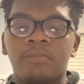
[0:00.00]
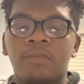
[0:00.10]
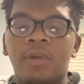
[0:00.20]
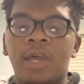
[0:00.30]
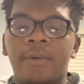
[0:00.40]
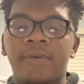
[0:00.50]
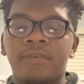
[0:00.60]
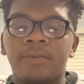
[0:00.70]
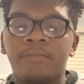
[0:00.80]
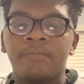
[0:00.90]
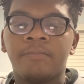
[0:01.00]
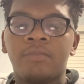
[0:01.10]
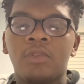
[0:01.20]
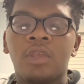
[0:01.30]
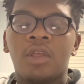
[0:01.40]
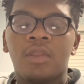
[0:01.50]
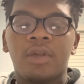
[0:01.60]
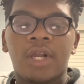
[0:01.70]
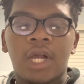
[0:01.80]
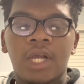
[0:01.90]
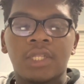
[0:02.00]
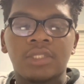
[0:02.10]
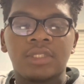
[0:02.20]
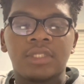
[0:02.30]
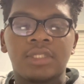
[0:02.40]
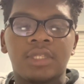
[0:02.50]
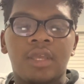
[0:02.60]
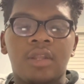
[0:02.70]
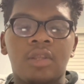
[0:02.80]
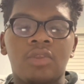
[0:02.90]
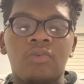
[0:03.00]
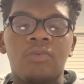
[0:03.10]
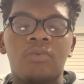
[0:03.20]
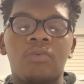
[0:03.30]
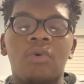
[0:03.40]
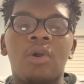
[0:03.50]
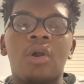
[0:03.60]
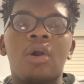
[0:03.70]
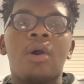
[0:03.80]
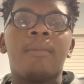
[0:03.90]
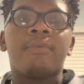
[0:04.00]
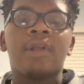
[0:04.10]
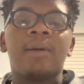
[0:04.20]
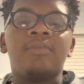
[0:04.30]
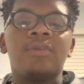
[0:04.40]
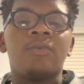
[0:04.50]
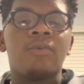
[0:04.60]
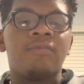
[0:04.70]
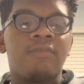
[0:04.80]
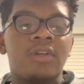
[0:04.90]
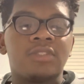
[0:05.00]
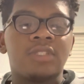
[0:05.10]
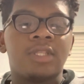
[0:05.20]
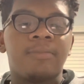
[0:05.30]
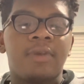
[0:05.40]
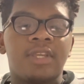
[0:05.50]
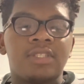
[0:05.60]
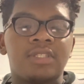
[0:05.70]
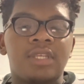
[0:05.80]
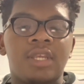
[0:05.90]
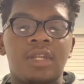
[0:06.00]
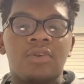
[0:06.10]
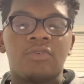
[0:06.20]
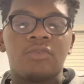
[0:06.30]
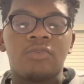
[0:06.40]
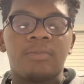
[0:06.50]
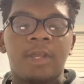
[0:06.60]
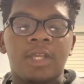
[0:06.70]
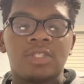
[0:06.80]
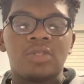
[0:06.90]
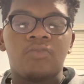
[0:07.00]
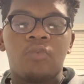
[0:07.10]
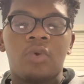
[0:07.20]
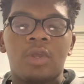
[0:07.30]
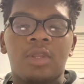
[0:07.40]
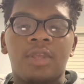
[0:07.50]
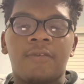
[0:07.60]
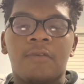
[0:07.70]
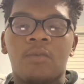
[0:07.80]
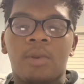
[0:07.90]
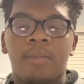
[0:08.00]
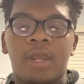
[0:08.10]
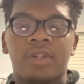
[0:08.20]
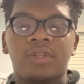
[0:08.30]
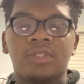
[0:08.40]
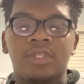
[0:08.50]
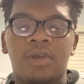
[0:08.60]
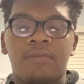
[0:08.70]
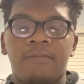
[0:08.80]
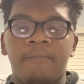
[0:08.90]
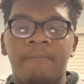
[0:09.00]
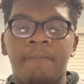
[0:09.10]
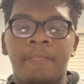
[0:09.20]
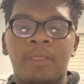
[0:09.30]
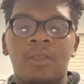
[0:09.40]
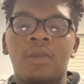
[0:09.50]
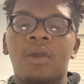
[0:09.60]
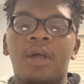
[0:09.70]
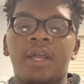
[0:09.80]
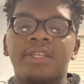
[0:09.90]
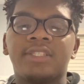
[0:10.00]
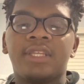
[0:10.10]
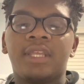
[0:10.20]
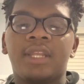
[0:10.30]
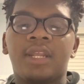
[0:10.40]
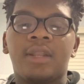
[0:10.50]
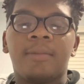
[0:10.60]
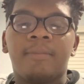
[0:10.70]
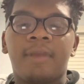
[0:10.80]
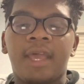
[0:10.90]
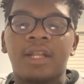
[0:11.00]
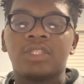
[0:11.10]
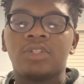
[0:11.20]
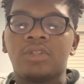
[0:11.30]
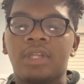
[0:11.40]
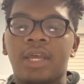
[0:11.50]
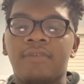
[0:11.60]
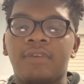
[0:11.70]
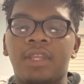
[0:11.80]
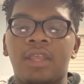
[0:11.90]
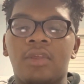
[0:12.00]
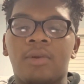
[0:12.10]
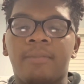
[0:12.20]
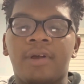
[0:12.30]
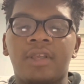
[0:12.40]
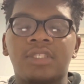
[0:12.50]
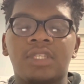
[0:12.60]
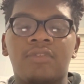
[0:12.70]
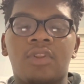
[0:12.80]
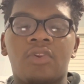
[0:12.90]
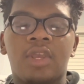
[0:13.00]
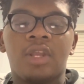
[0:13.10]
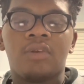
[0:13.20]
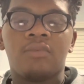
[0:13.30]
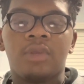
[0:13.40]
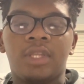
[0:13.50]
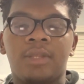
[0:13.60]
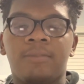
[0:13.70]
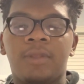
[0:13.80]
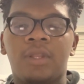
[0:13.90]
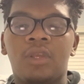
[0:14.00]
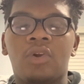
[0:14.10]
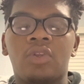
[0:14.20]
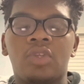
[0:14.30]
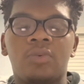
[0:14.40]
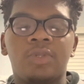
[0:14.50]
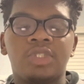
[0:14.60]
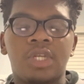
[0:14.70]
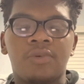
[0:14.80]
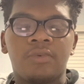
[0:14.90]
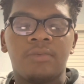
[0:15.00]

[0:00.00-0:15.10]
However, the cons is that you probably won't function the best in a group as you would if you were by yourself. I say that it can impact your life in either a positive and negative way depending on you in general.